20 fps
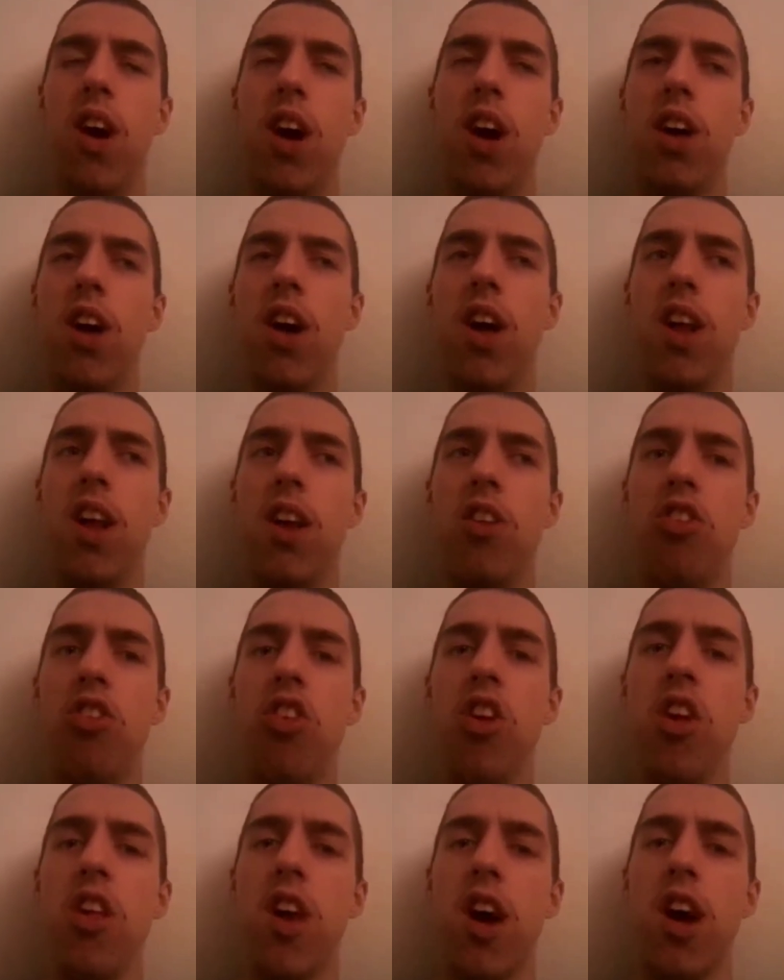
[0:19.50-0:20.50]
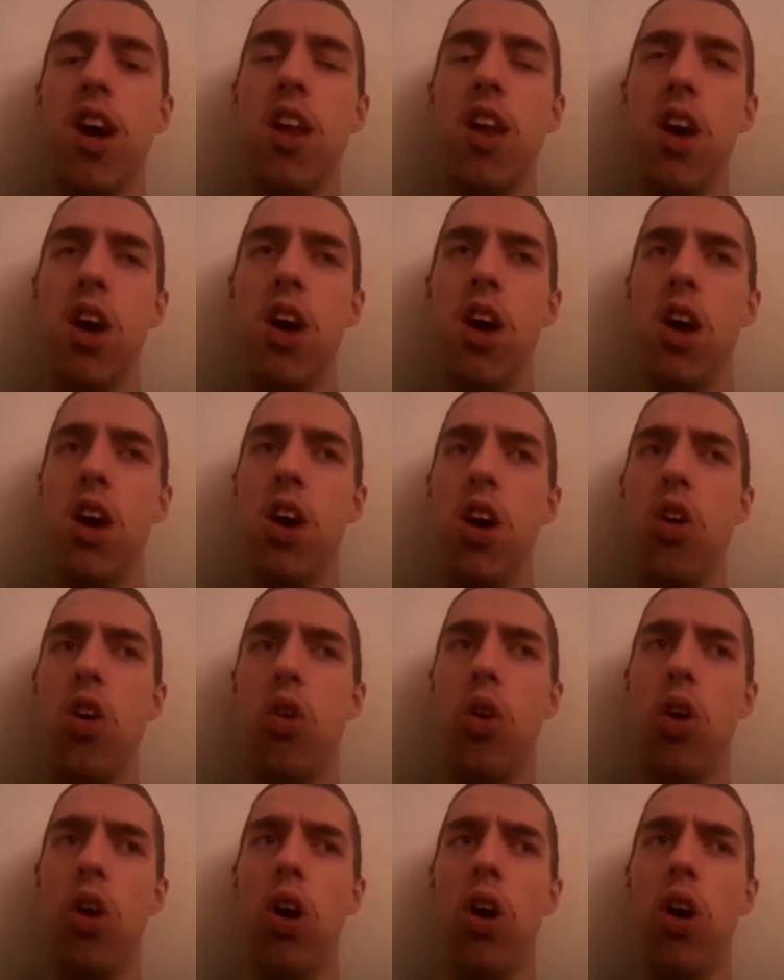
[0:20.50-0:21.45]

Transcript: I, and I see that you,